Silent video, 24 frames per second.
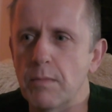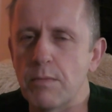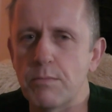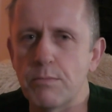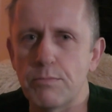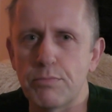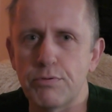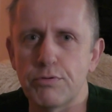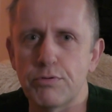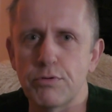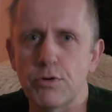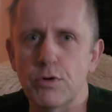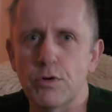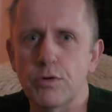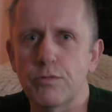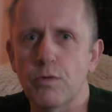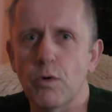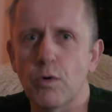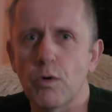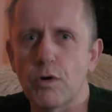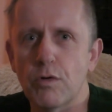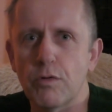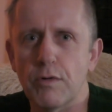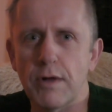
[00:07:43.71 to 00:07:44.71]

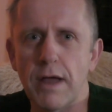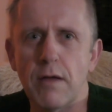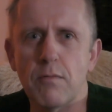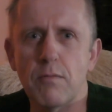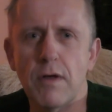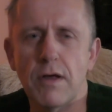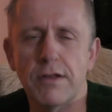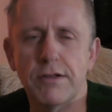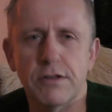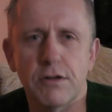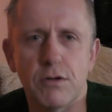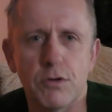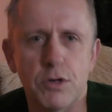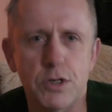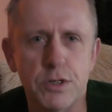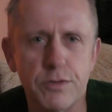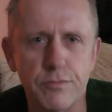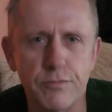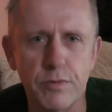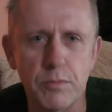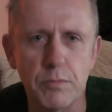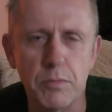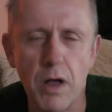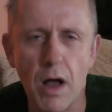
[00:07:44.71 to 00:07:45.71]
improve or create
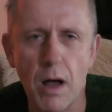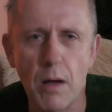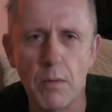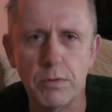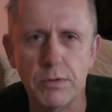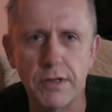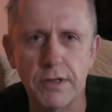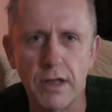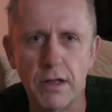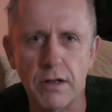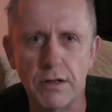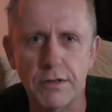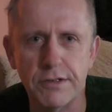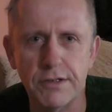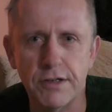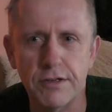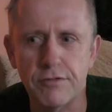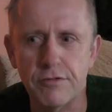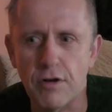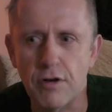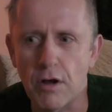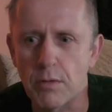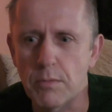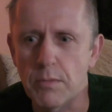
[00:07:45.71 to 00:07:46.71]
resolution from carpal tunnel
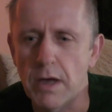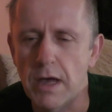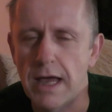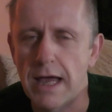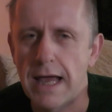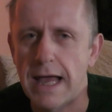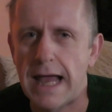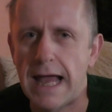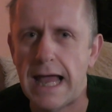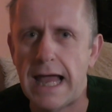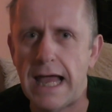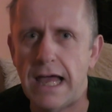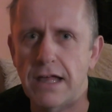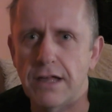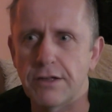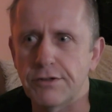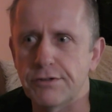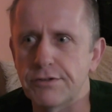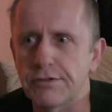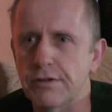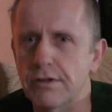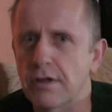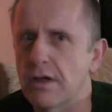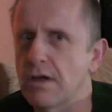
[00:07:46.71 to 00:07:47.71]
syndrome
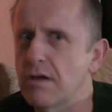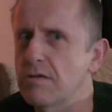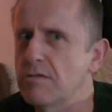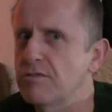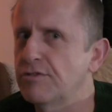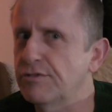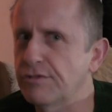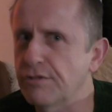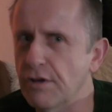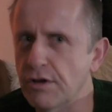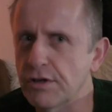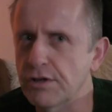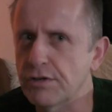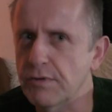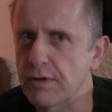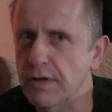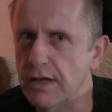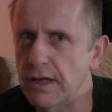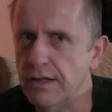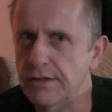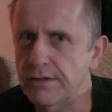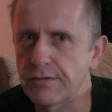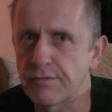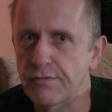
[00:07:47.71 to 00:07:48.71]
as
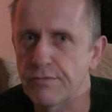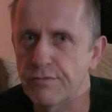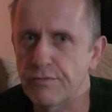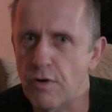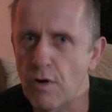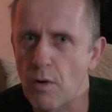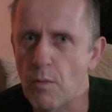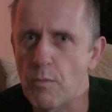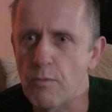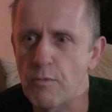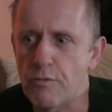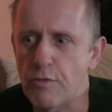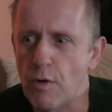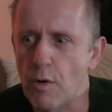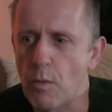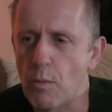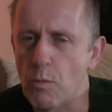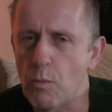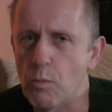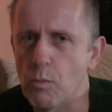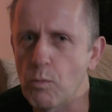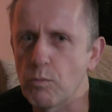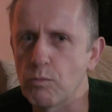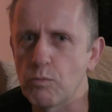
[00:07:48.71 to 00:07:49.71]
surgery is,
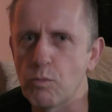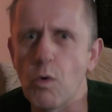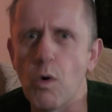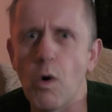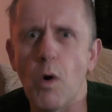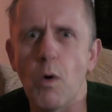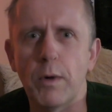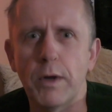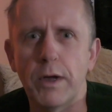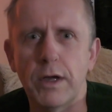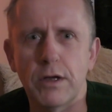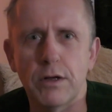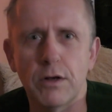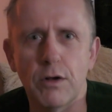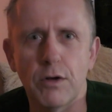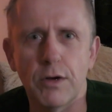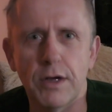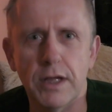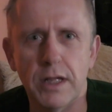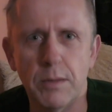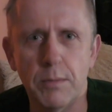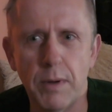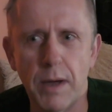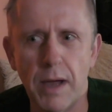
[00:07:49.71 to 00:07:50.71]
from what we can
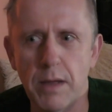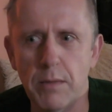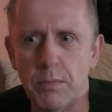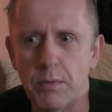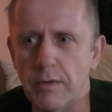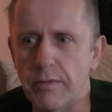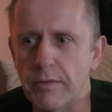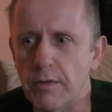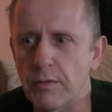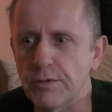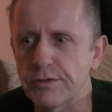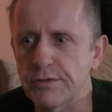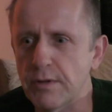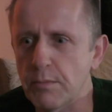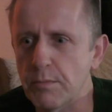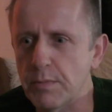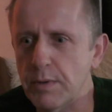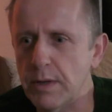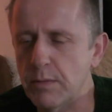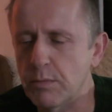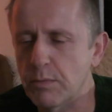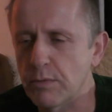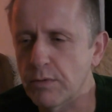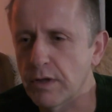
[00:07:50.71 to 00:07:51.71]
look in the paper. There were
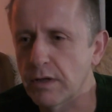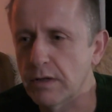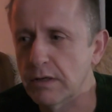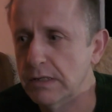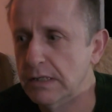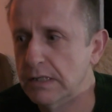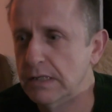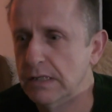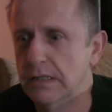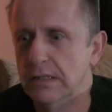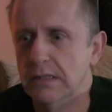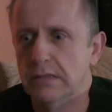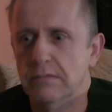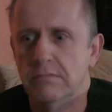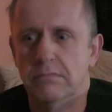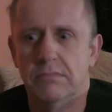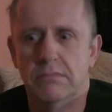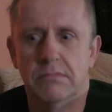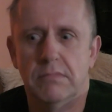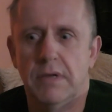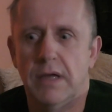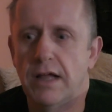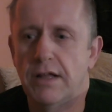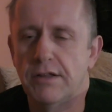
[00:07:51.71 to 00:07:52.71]
some people that
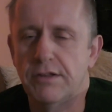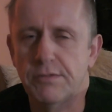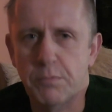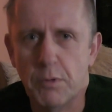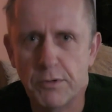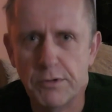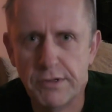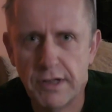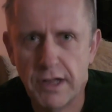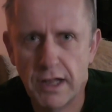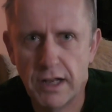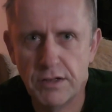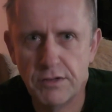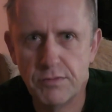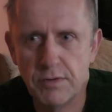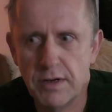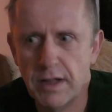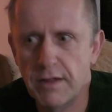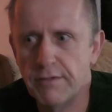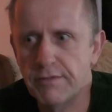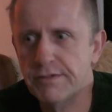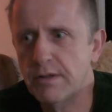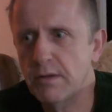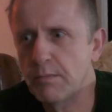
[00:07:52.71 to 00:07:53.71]
had spontaneous
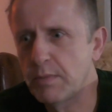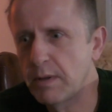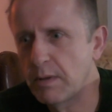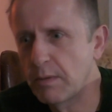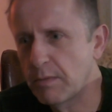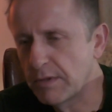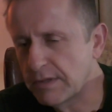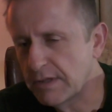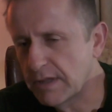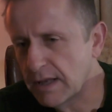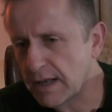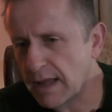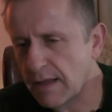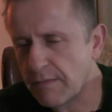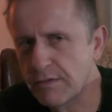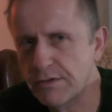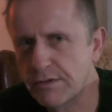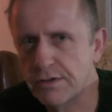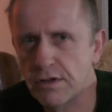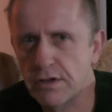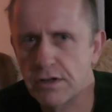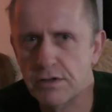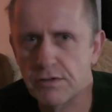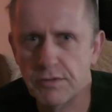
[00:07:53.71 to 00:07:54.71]
relief, some people that didn't have
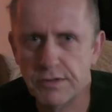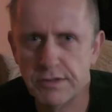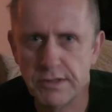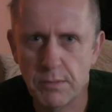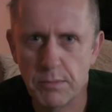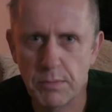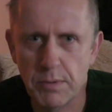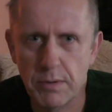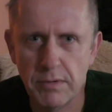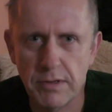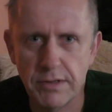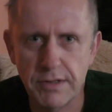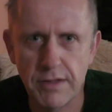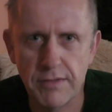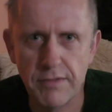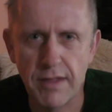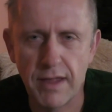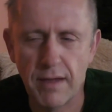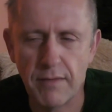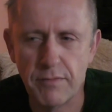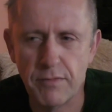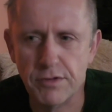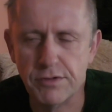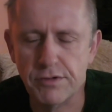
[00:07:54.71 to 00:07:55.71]
the surgery, some people that
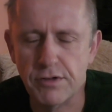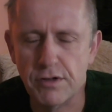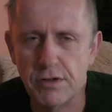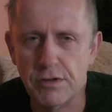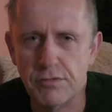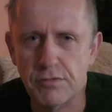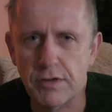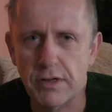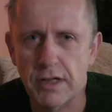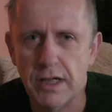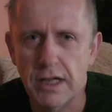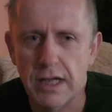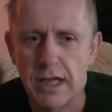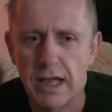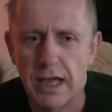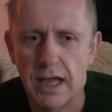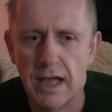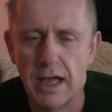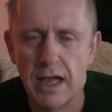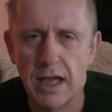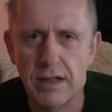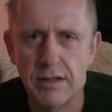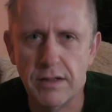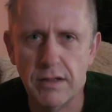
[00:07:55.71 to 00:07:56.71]
did have the surgery,
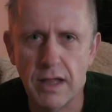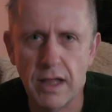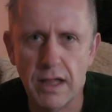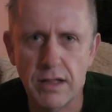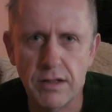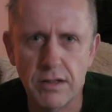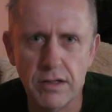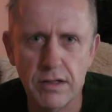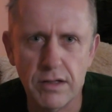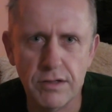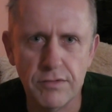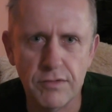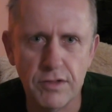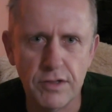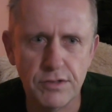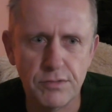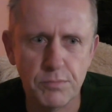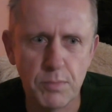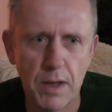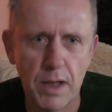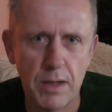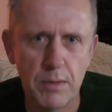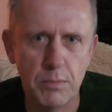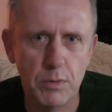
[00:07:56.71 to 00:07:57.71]
and
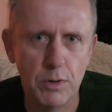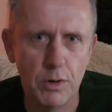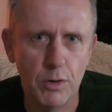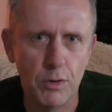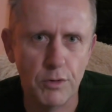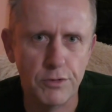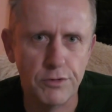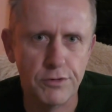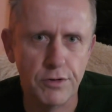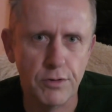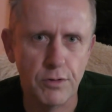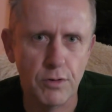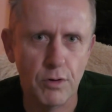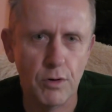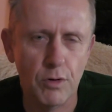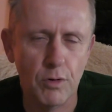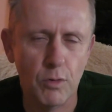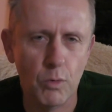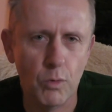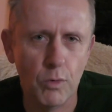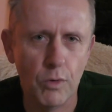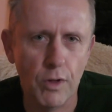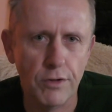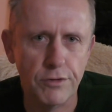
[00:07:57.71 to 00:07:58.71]
this paper looked at
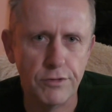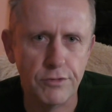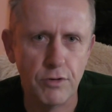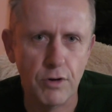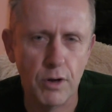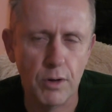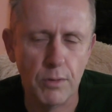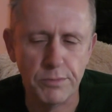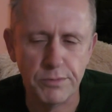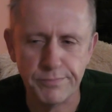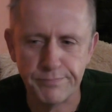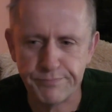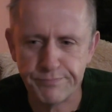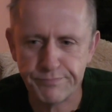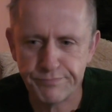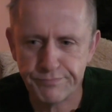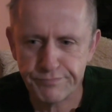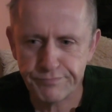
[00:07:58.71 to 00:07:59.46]
all those groups.